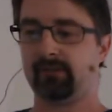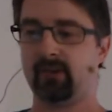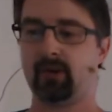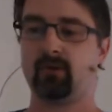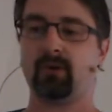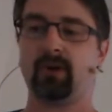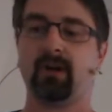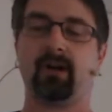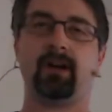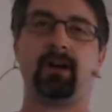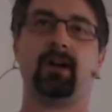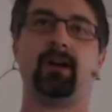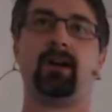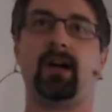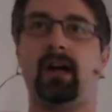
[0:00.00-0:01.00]
So
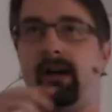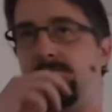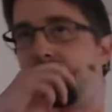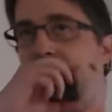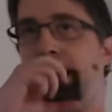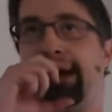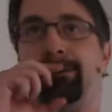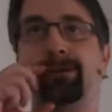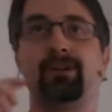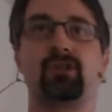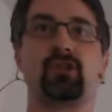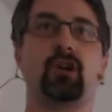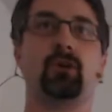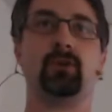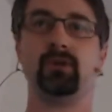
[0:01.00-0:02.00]
I will
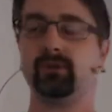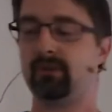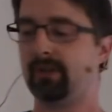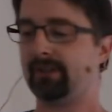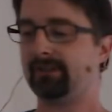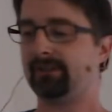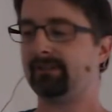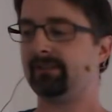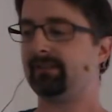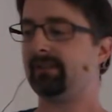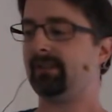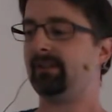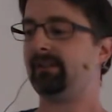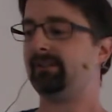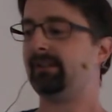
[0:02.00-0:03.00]
show you
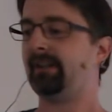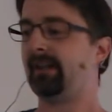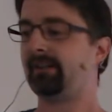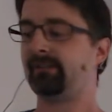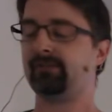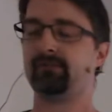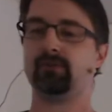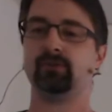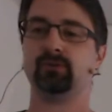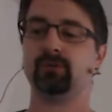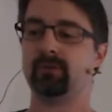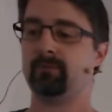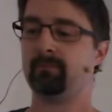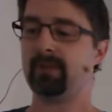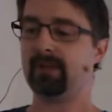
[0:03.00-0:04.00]
in the next
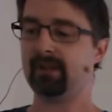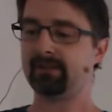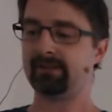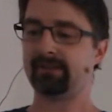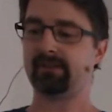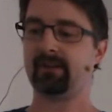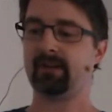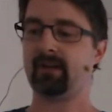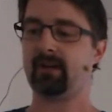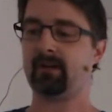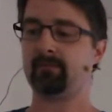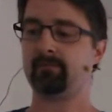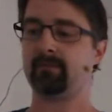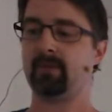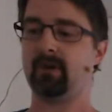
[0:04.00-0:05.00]
few minutes
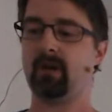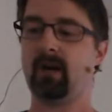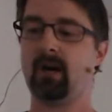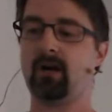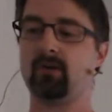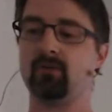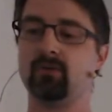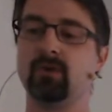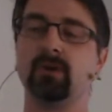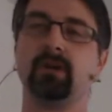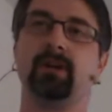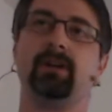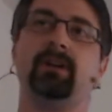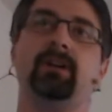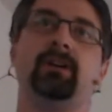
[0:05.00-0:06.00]
how
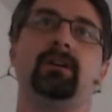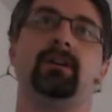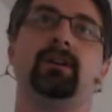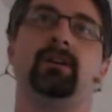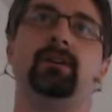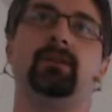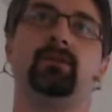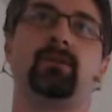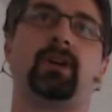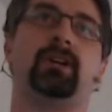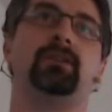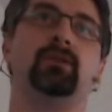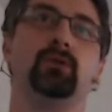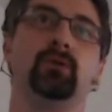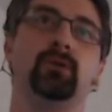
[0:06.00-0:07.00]
you
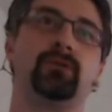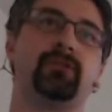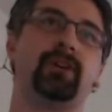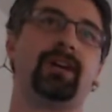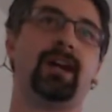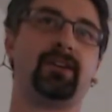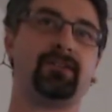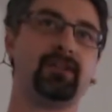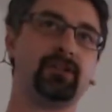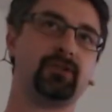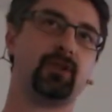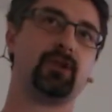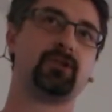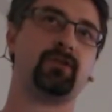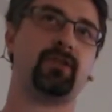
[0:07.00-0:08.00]
can use
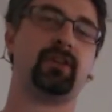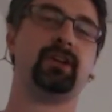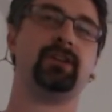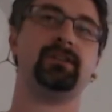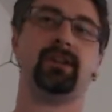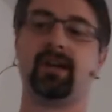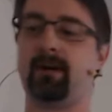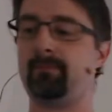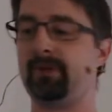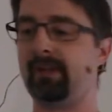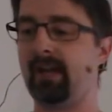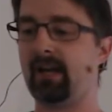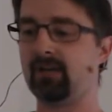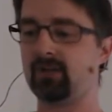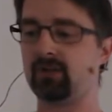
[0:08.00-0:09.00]
Elasticsearch within the
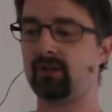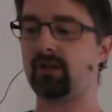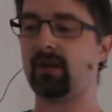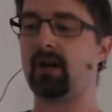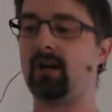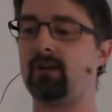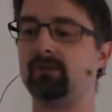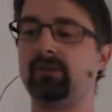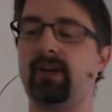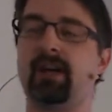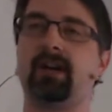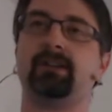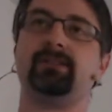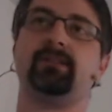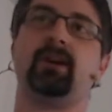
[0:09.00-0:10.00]
application cloud,
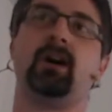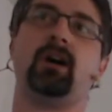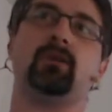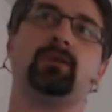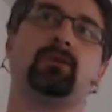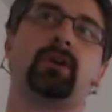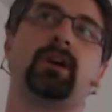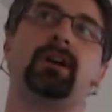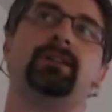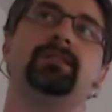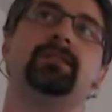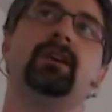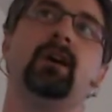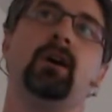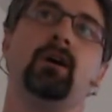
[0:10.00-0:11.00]
and how you
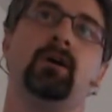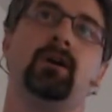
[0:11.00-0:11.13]
can